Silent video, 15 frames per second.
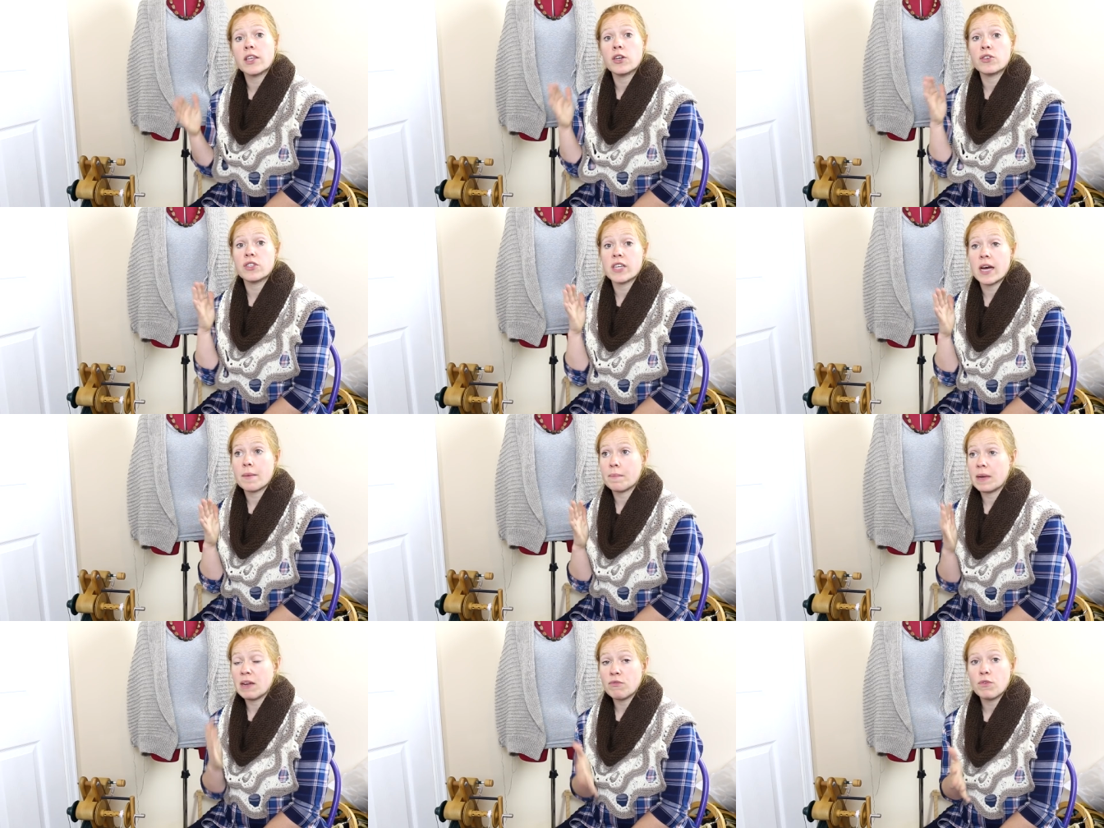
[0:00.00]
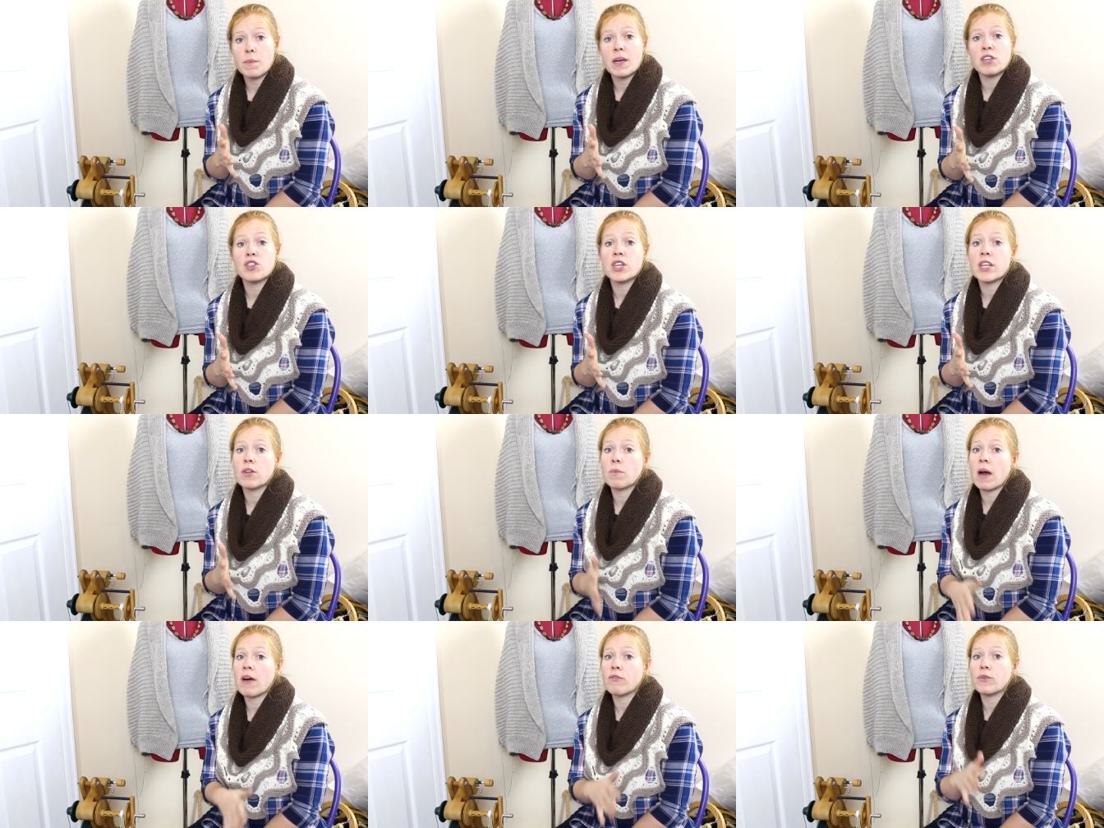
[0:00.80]
There's um, information in the
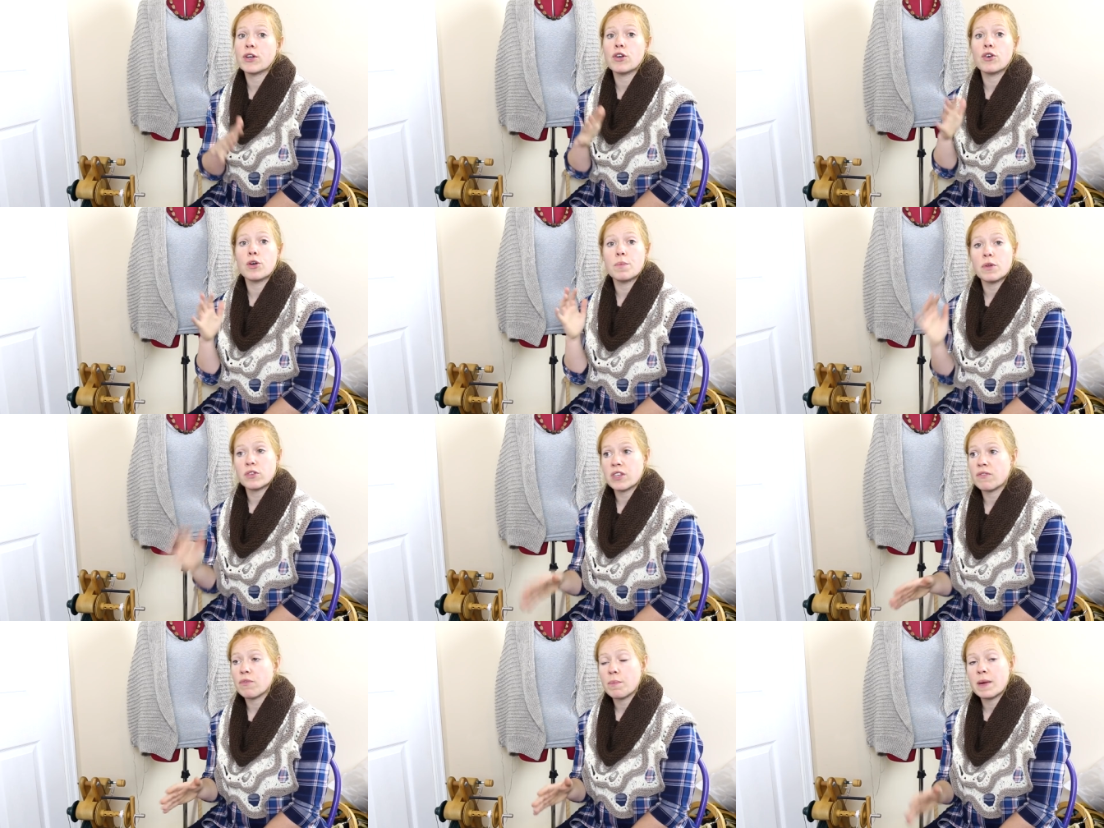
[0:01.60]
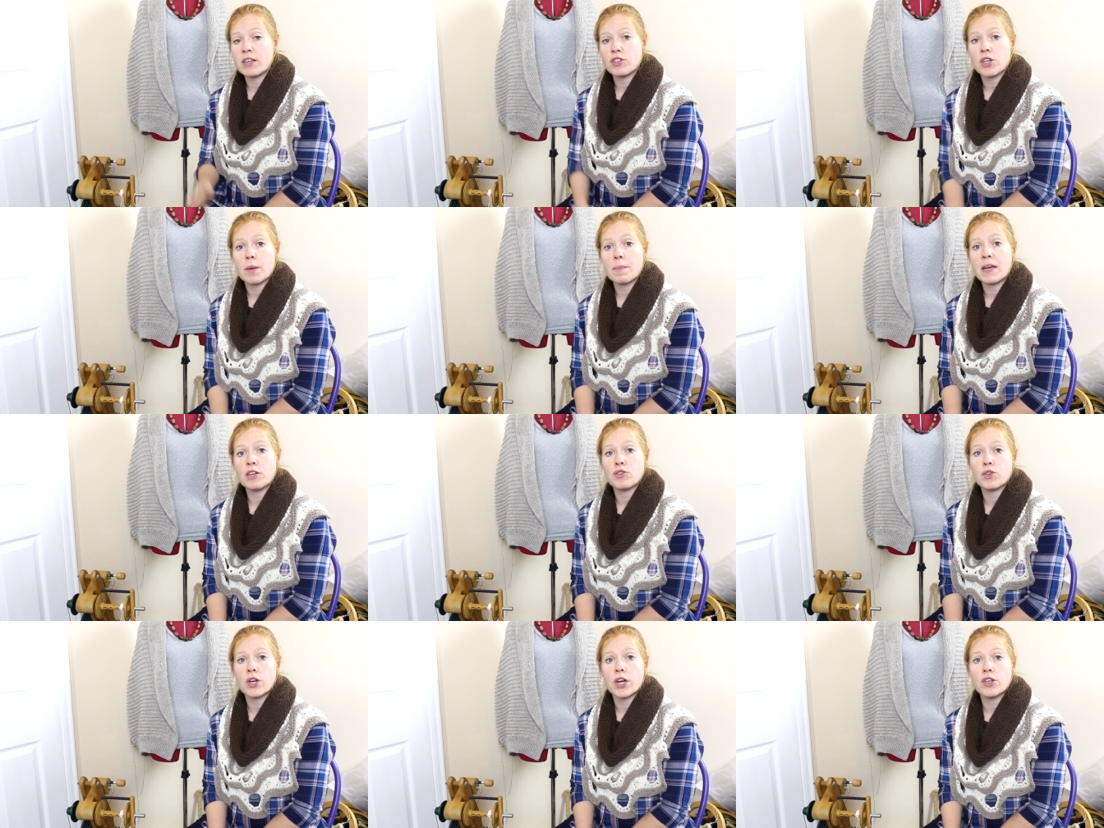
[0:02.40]
Ravelry group. There's information on
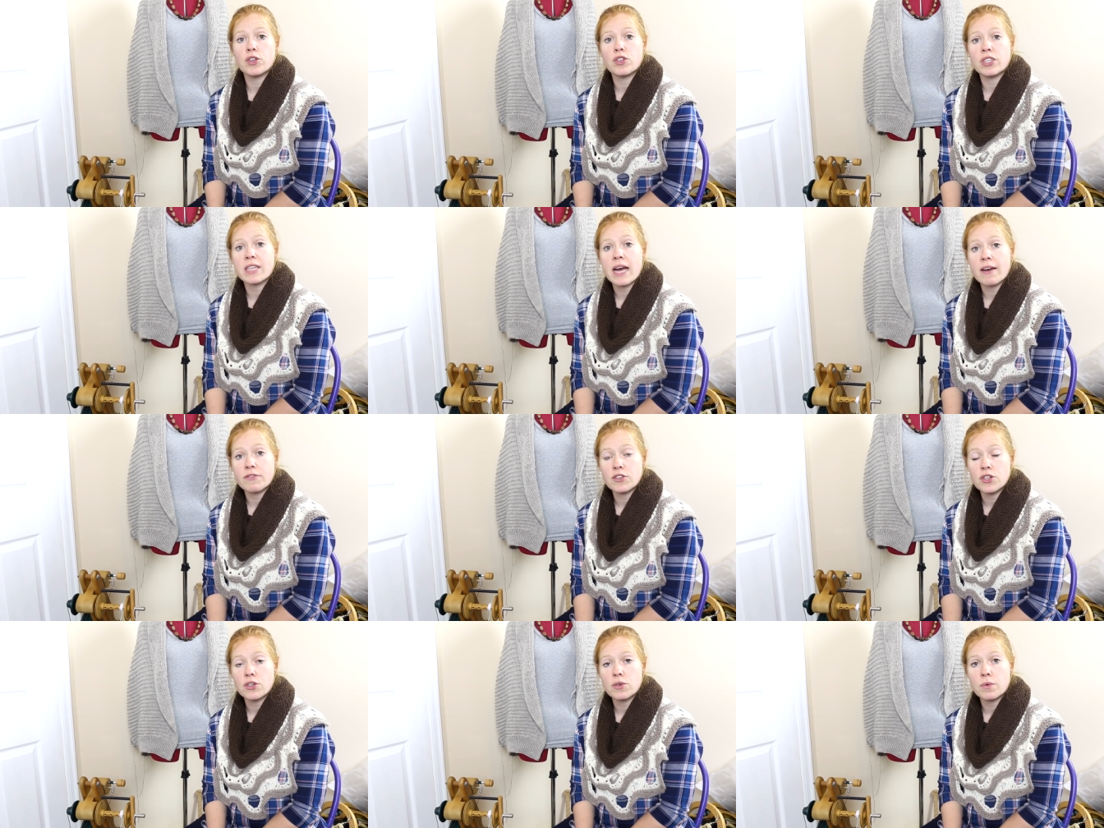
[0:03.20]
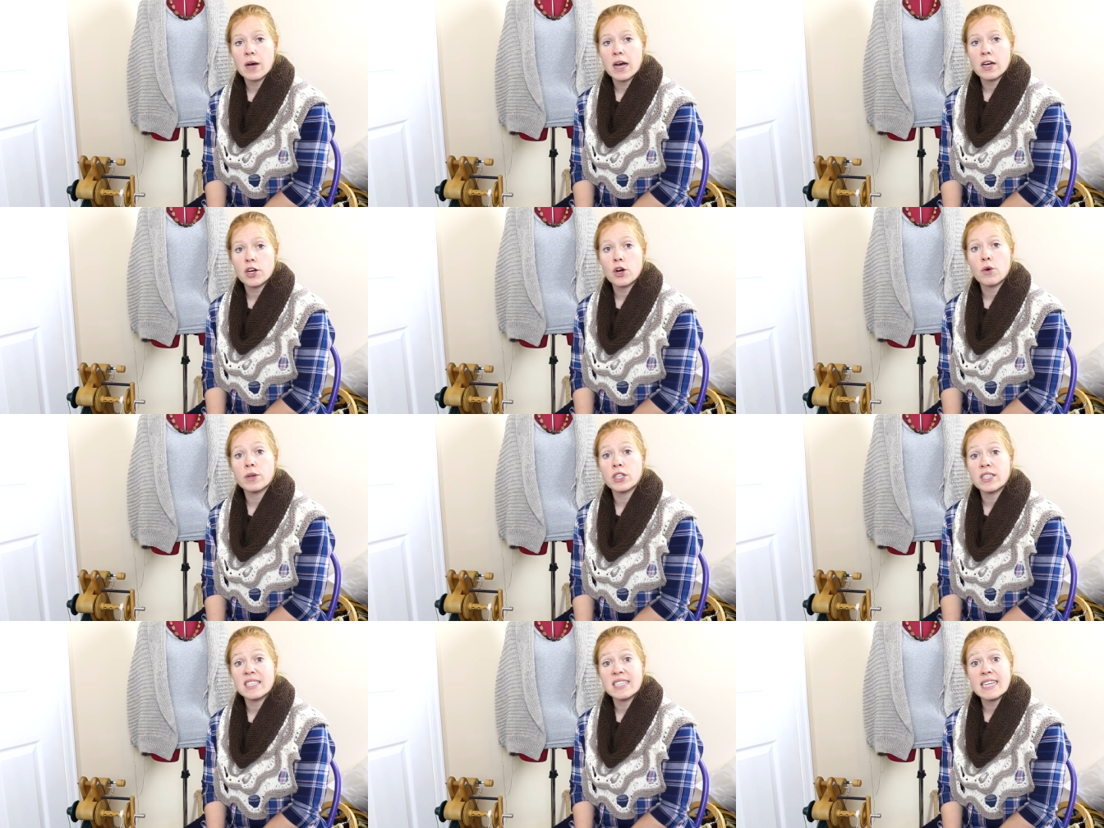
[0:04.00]
Patreon. You just have to uh, go
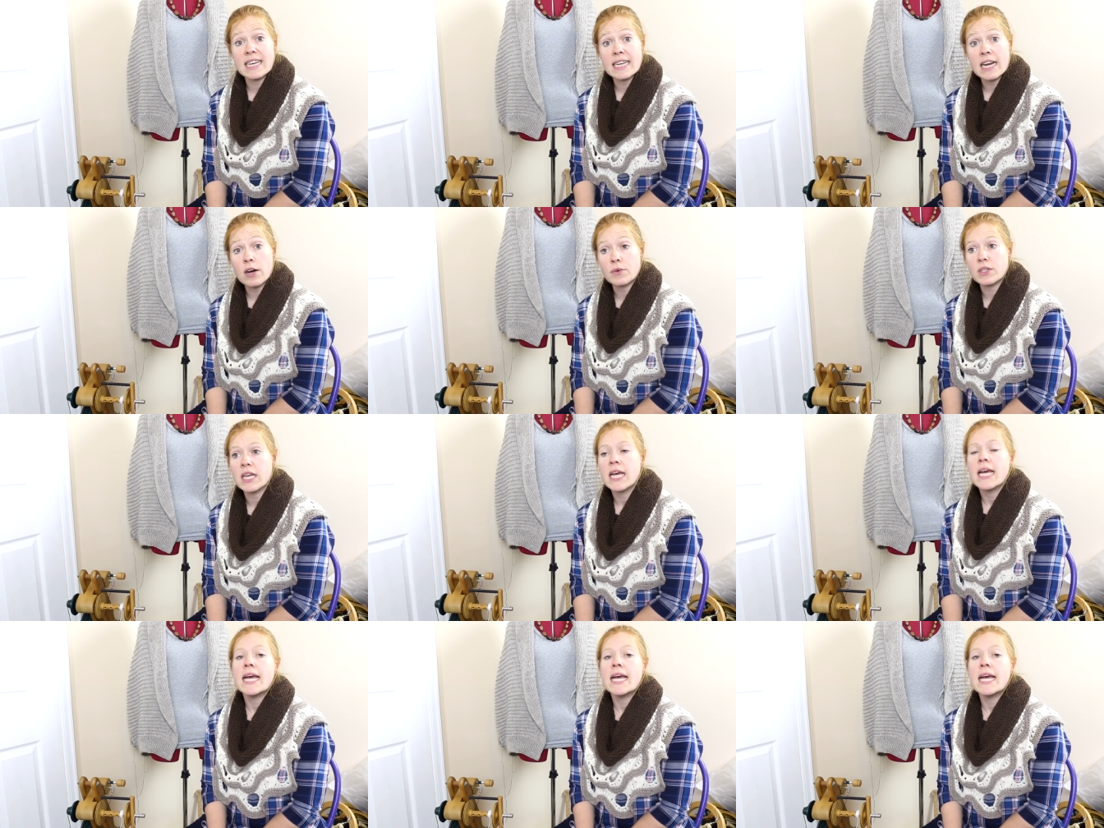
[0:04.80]
and seek it out.